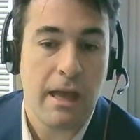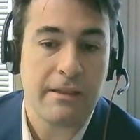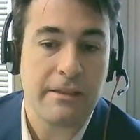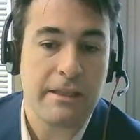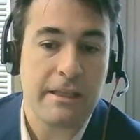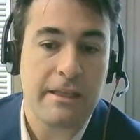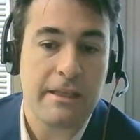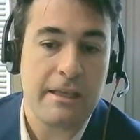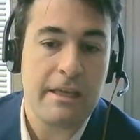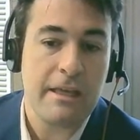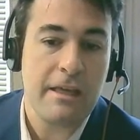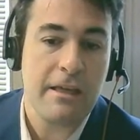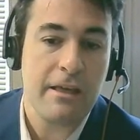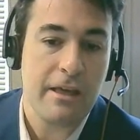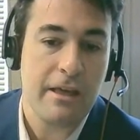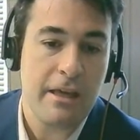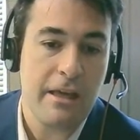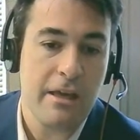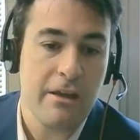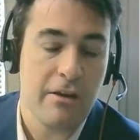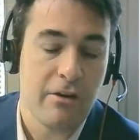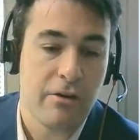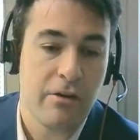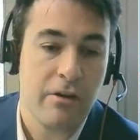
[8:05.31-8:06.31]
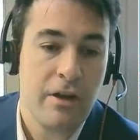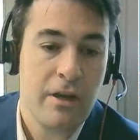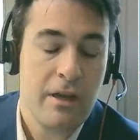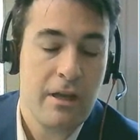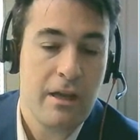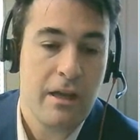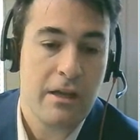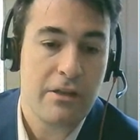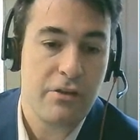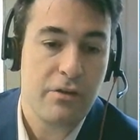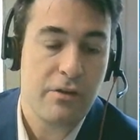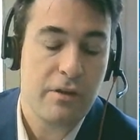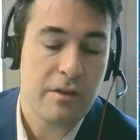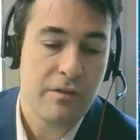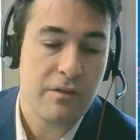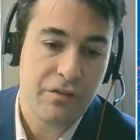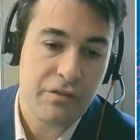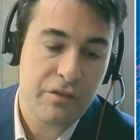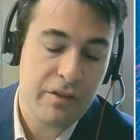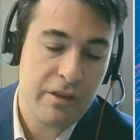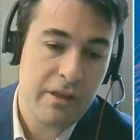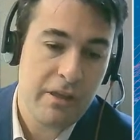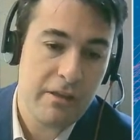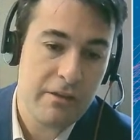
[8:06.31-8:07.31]
And the key here, and you
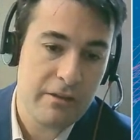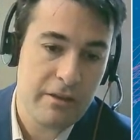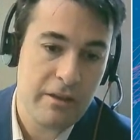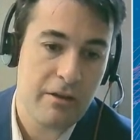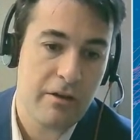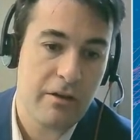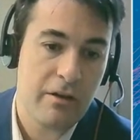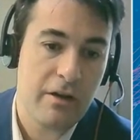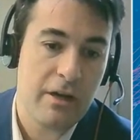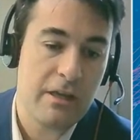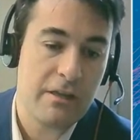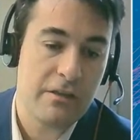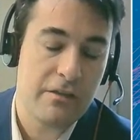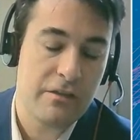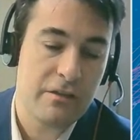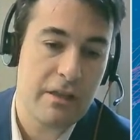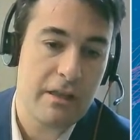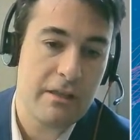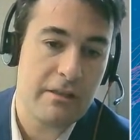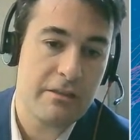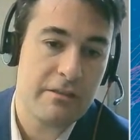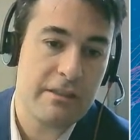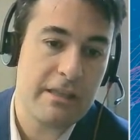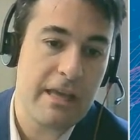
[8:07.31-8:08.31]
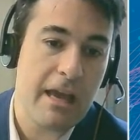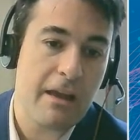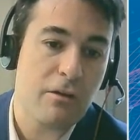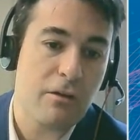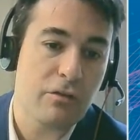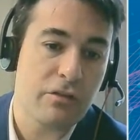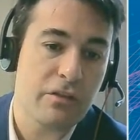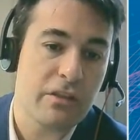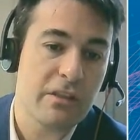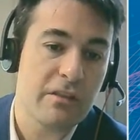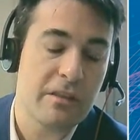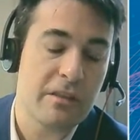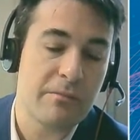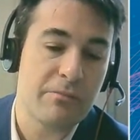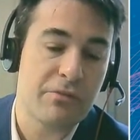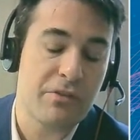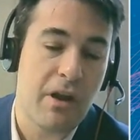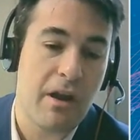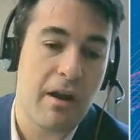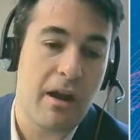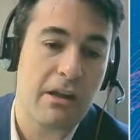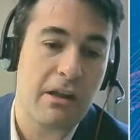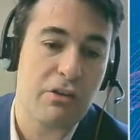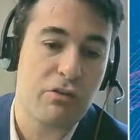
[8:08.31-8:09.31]
can see it there, is the
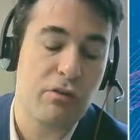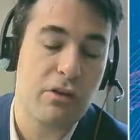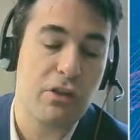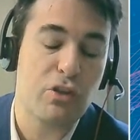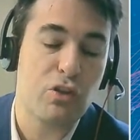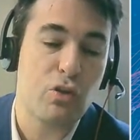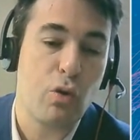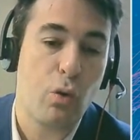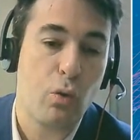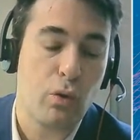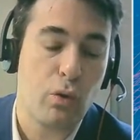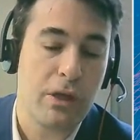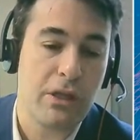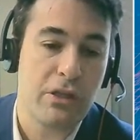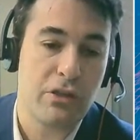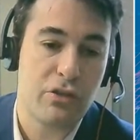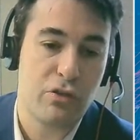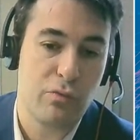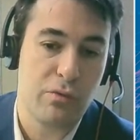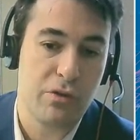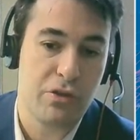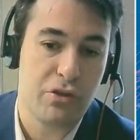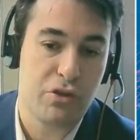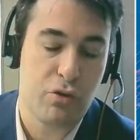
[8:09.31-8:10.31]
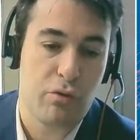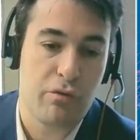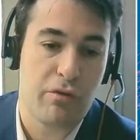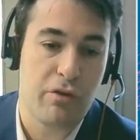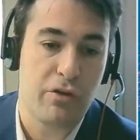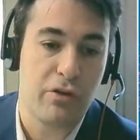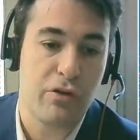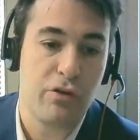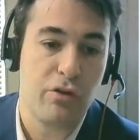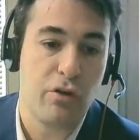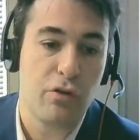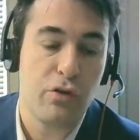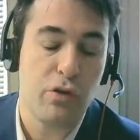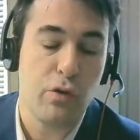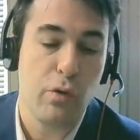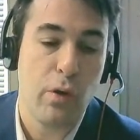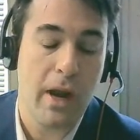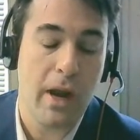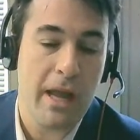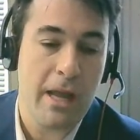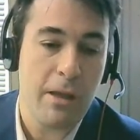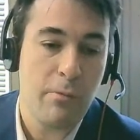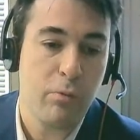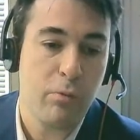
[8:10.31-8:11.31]
ecosystems are actually talking to each other. You know,
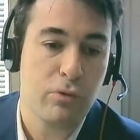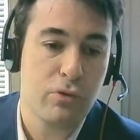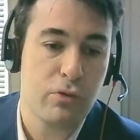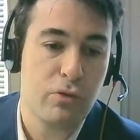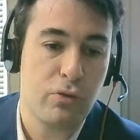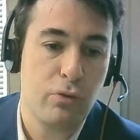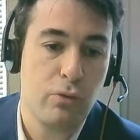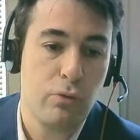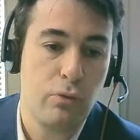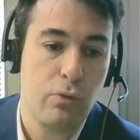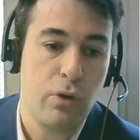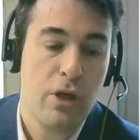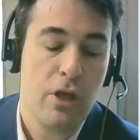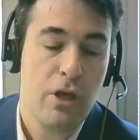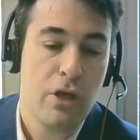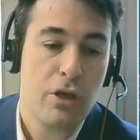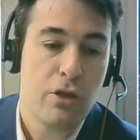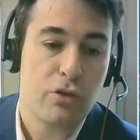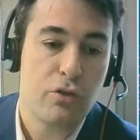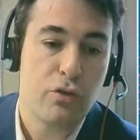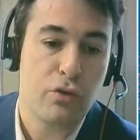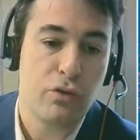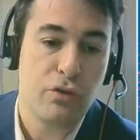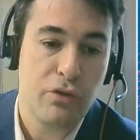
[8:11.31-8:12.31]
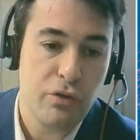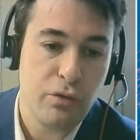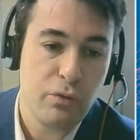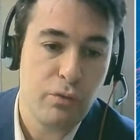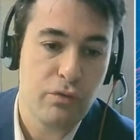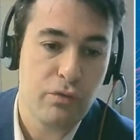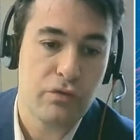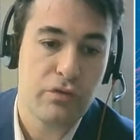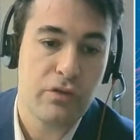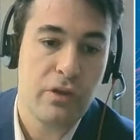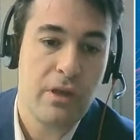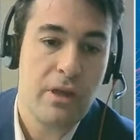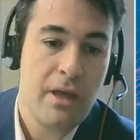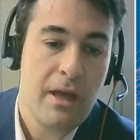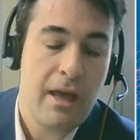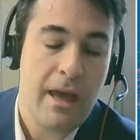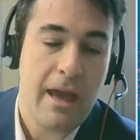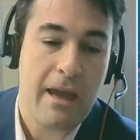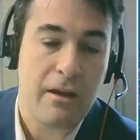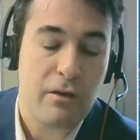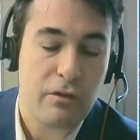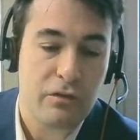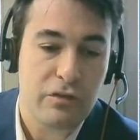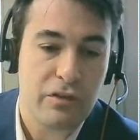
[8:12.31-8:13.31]
you're able to use
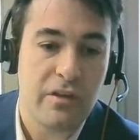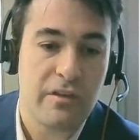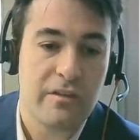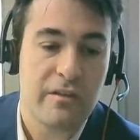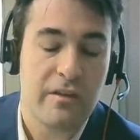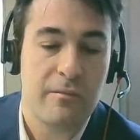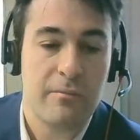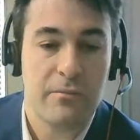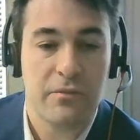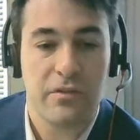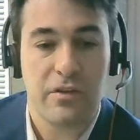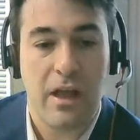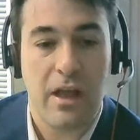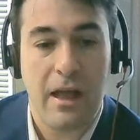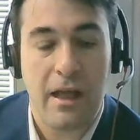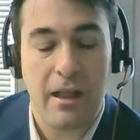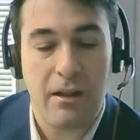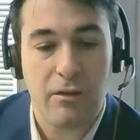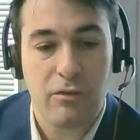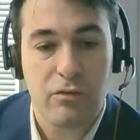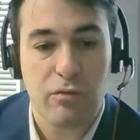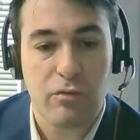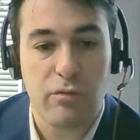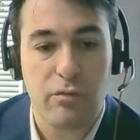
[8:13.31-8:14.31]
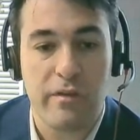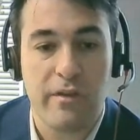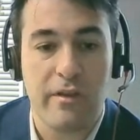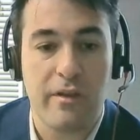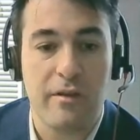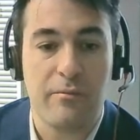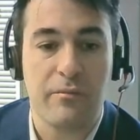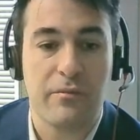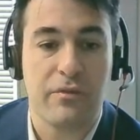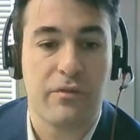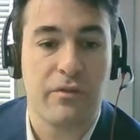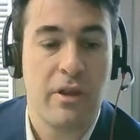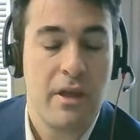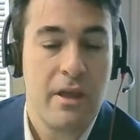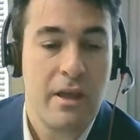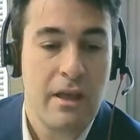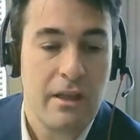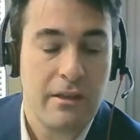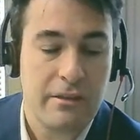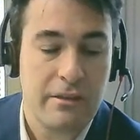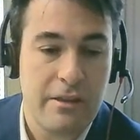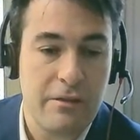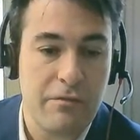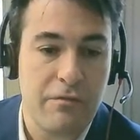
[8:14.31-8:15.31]
ecosystems, algorithms,
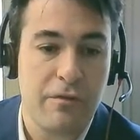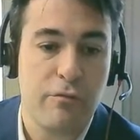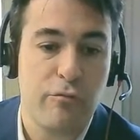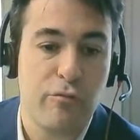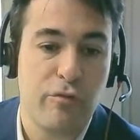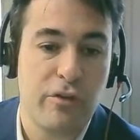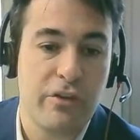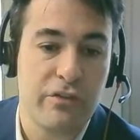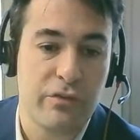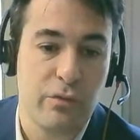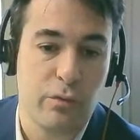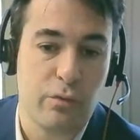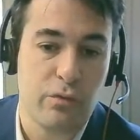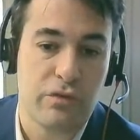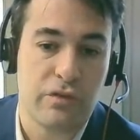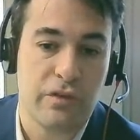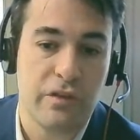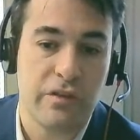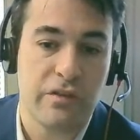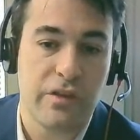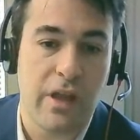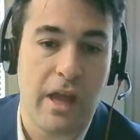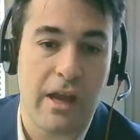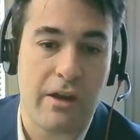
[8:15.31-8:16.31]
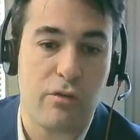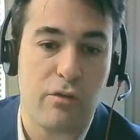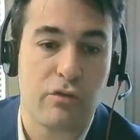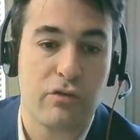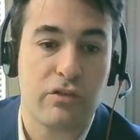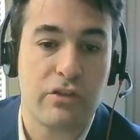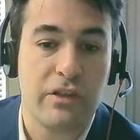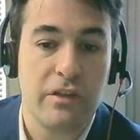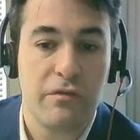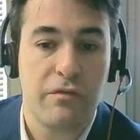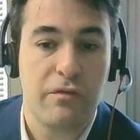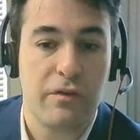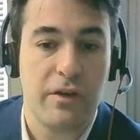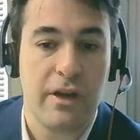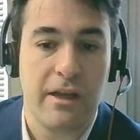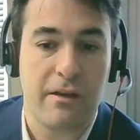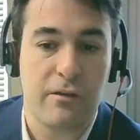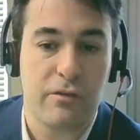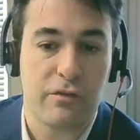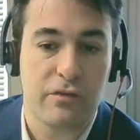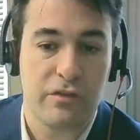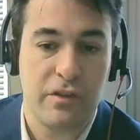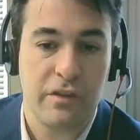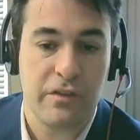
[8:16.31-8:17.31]
different resources across
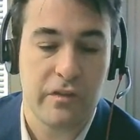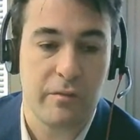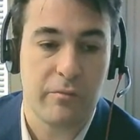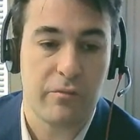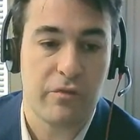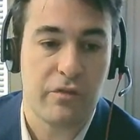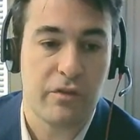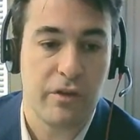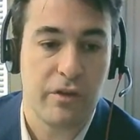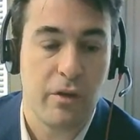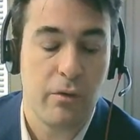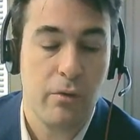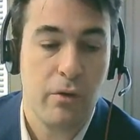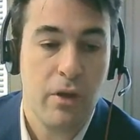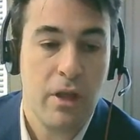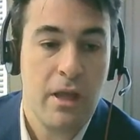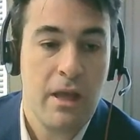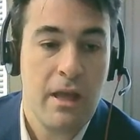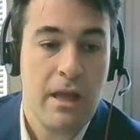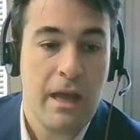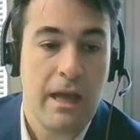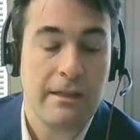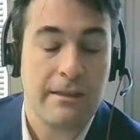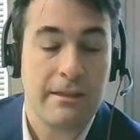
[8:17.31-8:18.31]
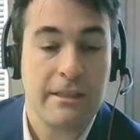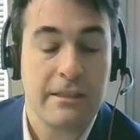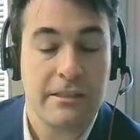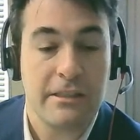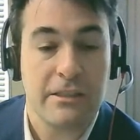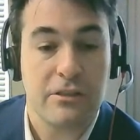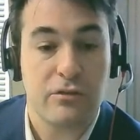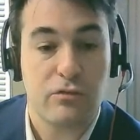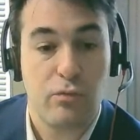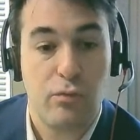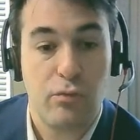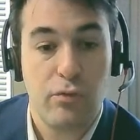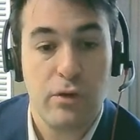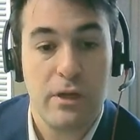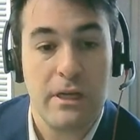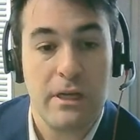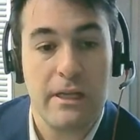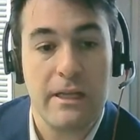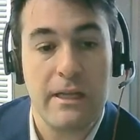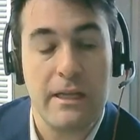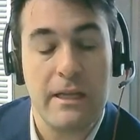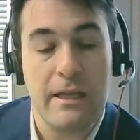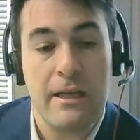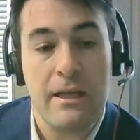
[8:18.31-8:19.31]
different ecosystems, you know. And this is
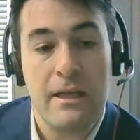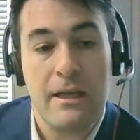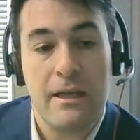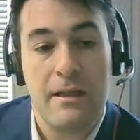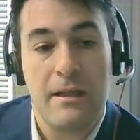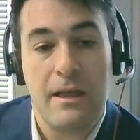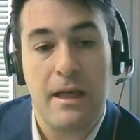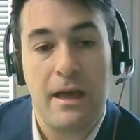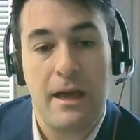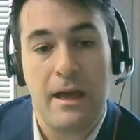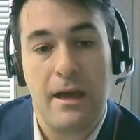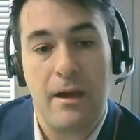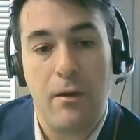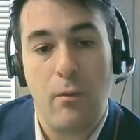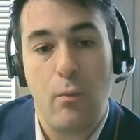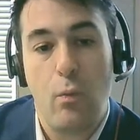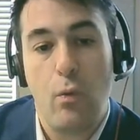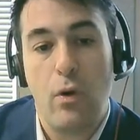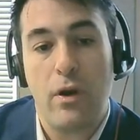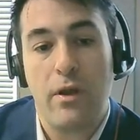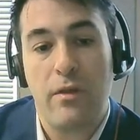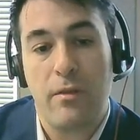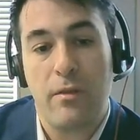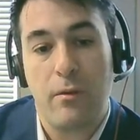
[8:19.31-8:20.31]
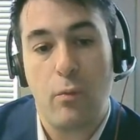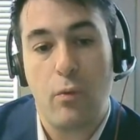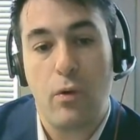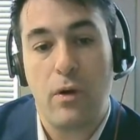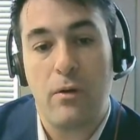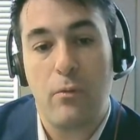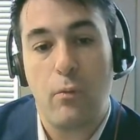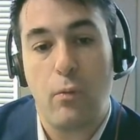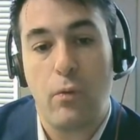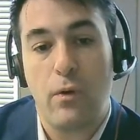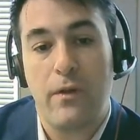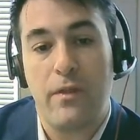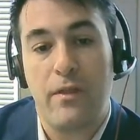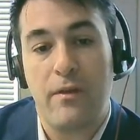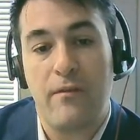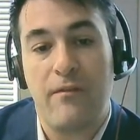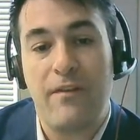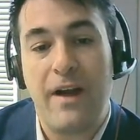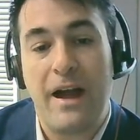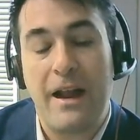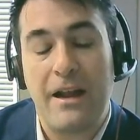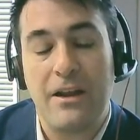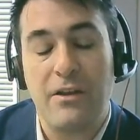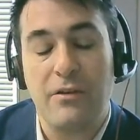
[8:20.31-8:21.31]
really where
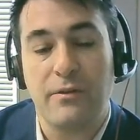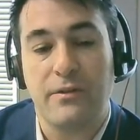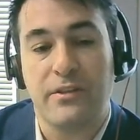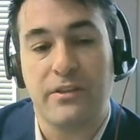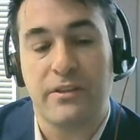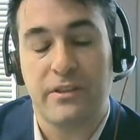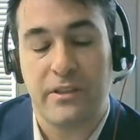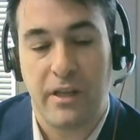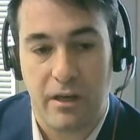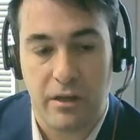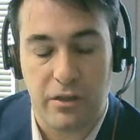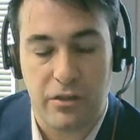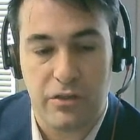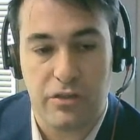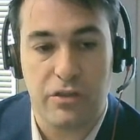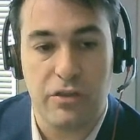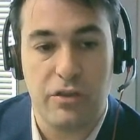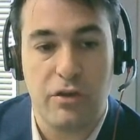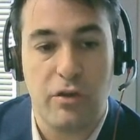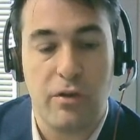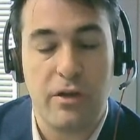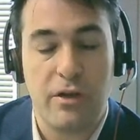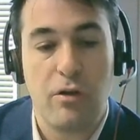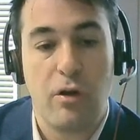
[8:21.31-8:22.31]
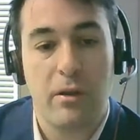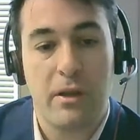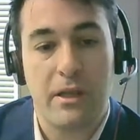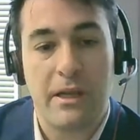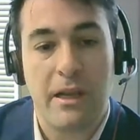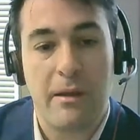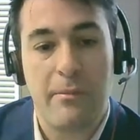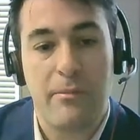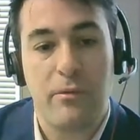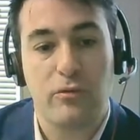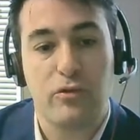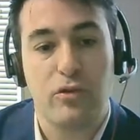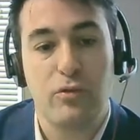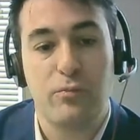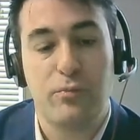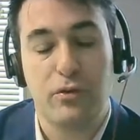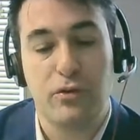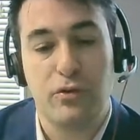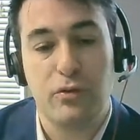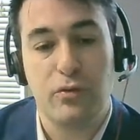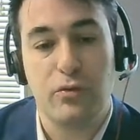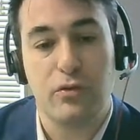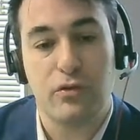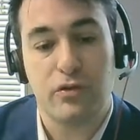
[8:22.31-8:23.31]
the value starts, you know,
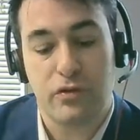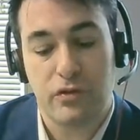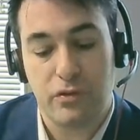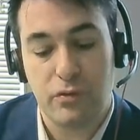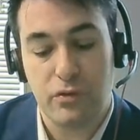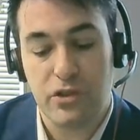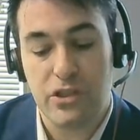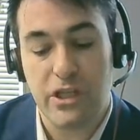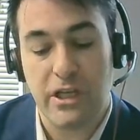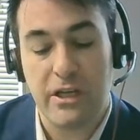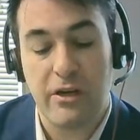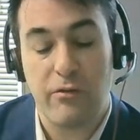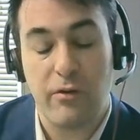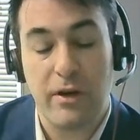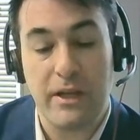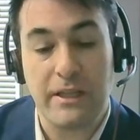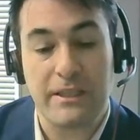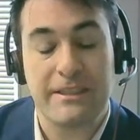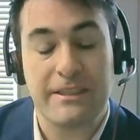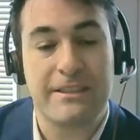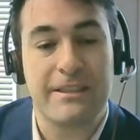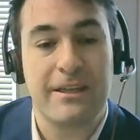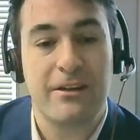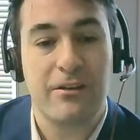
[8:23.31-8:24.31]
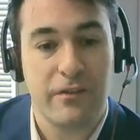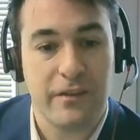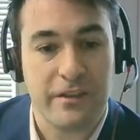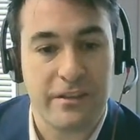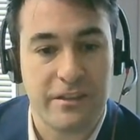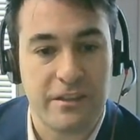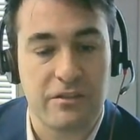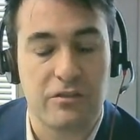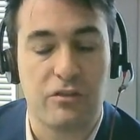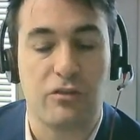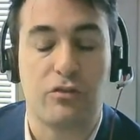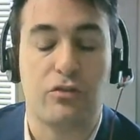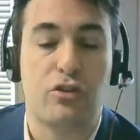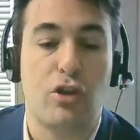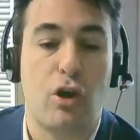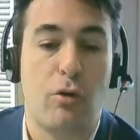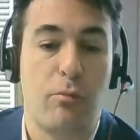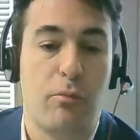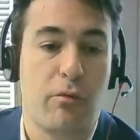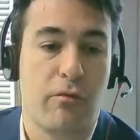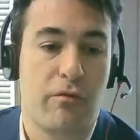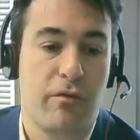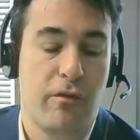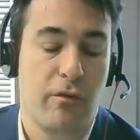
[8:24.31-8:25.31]
to generate services on
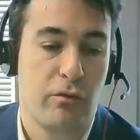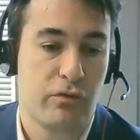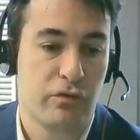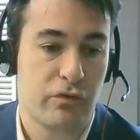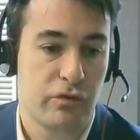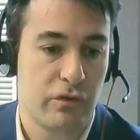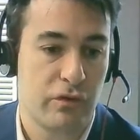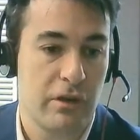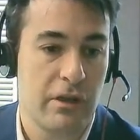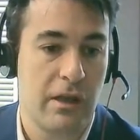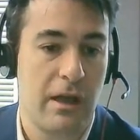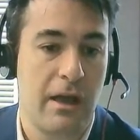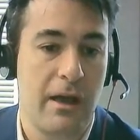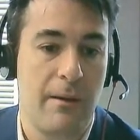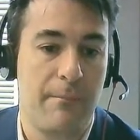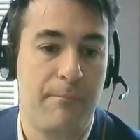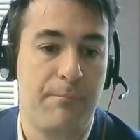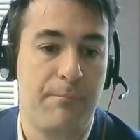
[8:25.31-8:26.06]
top of those,